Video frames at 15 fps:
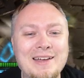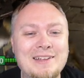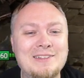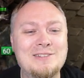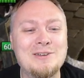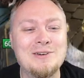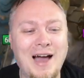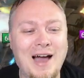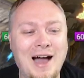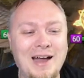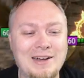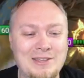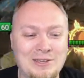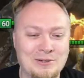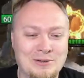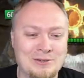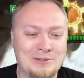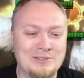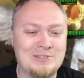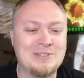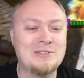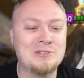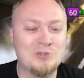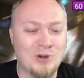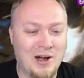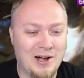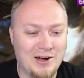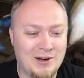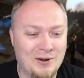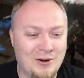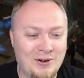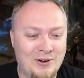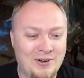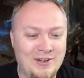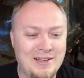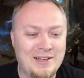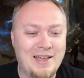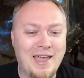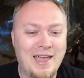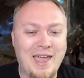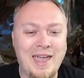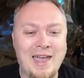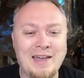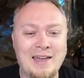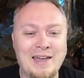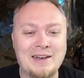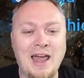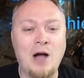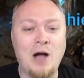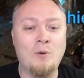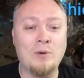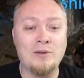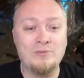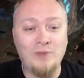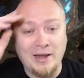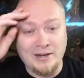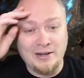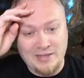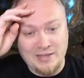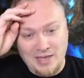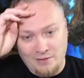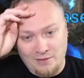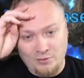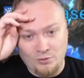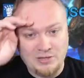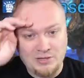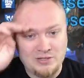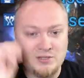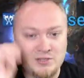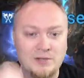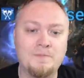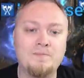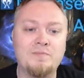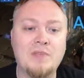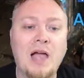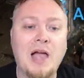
do not use Drokgul and now we finally have a reason. I